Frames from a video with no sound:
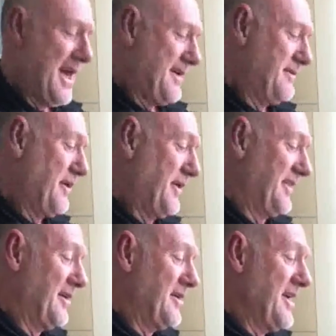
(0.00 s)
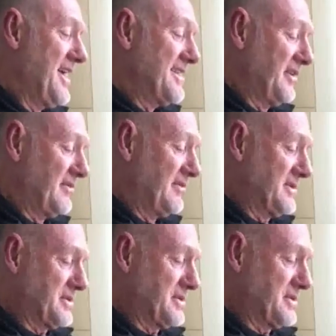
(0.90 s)
Yeah, well, the
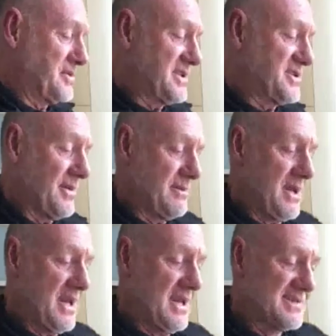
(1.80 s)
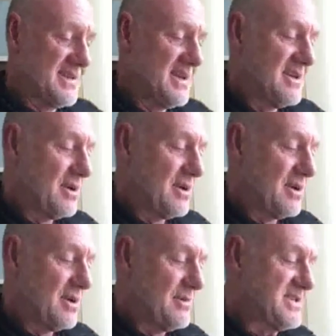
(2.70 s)
difference between Tommy and me is
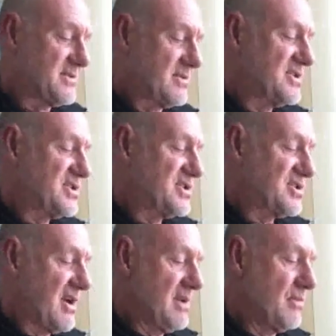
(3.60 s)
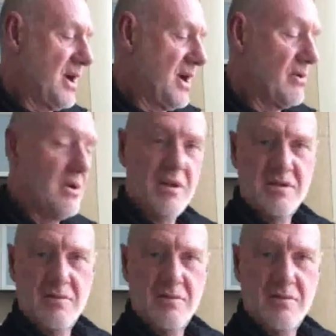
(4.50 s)
Tommy's constrained by
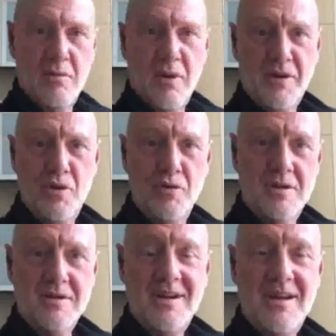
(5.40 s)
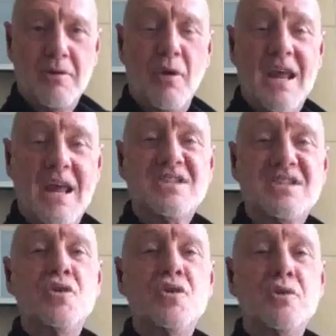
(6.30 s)
what
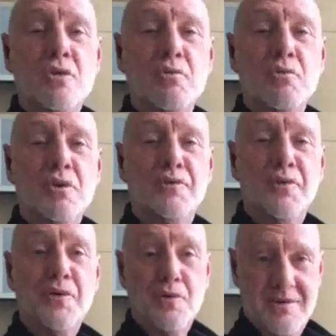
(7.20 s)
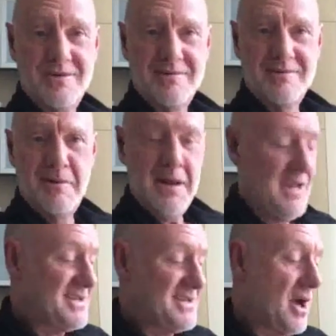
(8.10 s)
each unit will do,
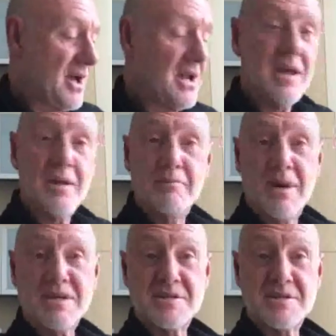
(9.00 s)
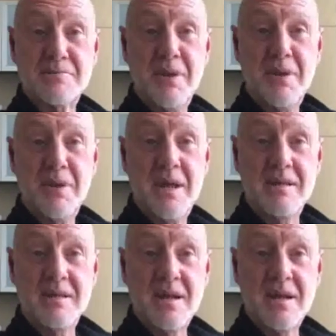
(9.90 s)
right? He's not going to get much better
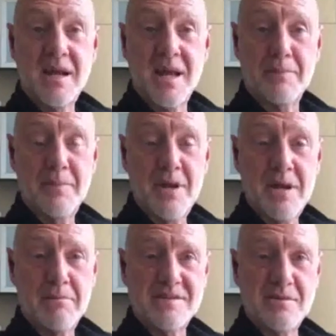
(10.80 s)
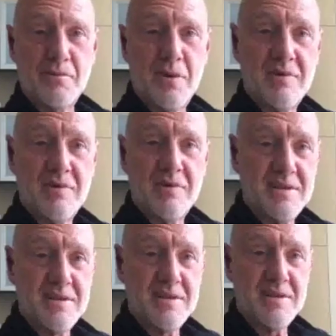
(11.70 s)
than a couple of $1 million at one of
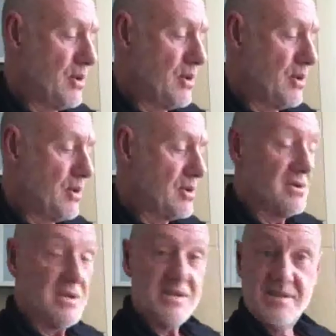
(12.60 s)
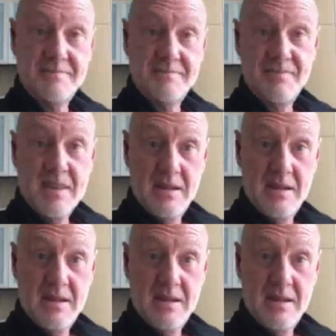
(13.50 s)
these hamburger joints.